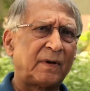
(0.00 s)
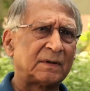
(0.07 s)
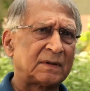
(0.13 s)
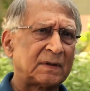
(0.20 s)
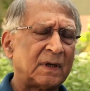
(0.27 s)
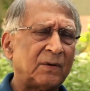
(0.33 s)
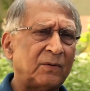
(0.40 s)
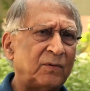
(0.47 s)

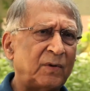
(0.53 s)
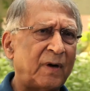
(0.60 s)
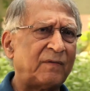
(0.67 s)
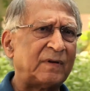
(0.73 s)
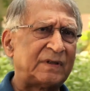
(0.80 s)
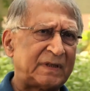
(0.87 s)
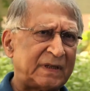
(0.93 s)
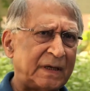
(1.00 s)
us who have
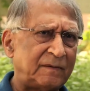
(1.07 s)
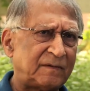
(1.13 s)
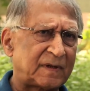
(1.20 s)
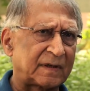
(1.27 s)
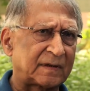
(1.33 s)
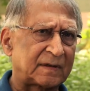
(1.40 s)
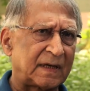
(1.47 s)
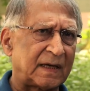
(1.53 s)
achieved
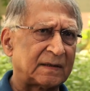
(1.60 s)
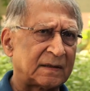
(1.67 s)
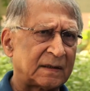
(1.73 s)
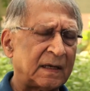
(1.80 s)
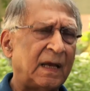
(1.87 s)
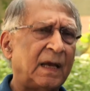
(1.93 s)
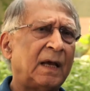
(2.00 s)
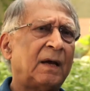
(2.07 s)
success
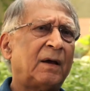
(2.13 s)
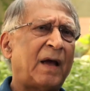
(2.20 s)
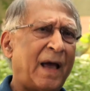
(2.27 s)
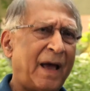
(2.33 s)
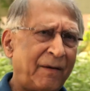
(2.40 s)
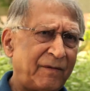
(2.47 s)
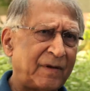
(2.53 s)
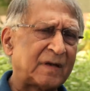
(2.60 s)

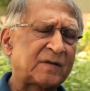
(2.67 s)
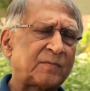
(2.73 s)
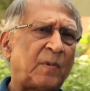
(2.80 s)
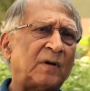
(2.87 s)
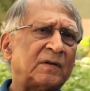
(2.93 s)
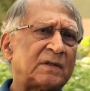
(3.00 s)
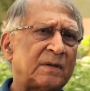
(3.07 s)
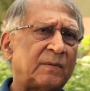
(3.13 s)
have a
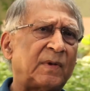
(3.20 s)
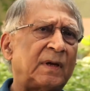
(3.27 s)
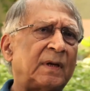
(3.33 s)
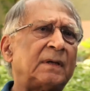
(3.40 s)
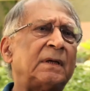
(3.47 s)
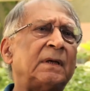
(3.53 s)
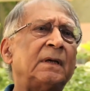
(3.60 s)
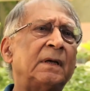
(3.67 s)

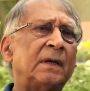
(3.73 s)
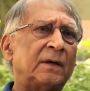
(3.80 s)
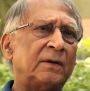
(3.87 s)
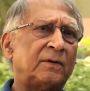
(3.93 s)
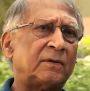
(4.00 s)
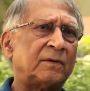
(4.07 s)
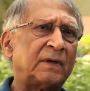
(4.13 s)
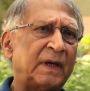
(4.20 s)
responsibility
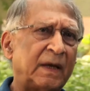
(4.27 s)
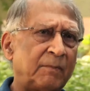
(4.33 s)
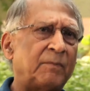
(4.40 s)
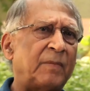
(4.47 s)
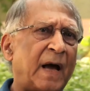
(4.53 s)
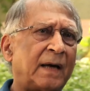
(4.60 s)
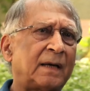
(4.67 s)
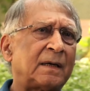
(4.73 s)
to
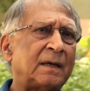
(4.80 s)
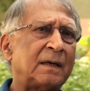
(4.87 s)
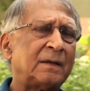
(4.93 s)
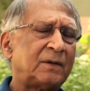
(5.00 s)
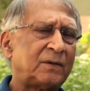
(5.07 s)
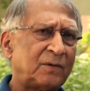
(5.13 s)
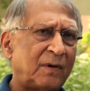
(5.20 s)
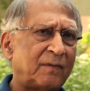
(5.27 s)
give back
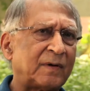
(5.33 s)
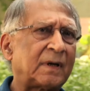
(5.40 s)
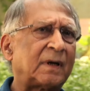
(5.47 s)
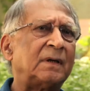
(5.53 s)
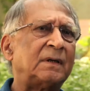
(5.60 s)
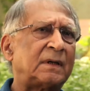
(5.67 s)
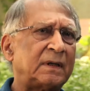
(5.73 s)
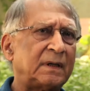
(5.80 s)
to our
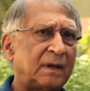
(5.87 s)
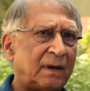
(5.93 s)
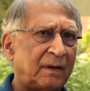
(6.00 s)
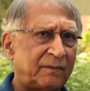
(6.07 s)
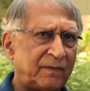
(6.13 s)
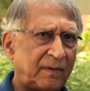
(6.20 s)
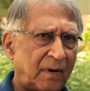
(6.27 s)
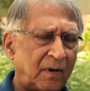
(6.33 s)
country
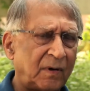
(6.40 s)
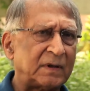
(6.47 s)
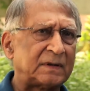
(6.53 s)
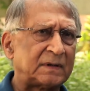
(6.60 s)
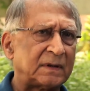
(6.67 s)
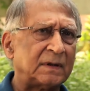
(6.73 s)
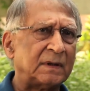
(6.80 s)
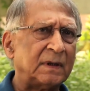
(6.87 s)
of
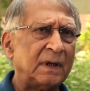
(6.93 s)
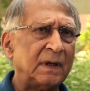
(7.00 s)
origin.